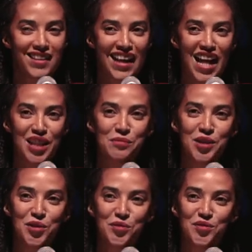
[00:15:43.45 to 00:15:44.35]

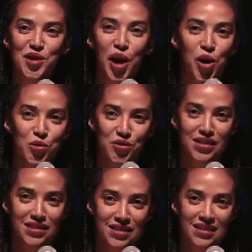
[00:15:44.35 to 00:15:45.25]
element of the
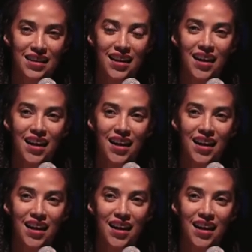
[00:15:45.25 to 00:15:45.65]
ghosts.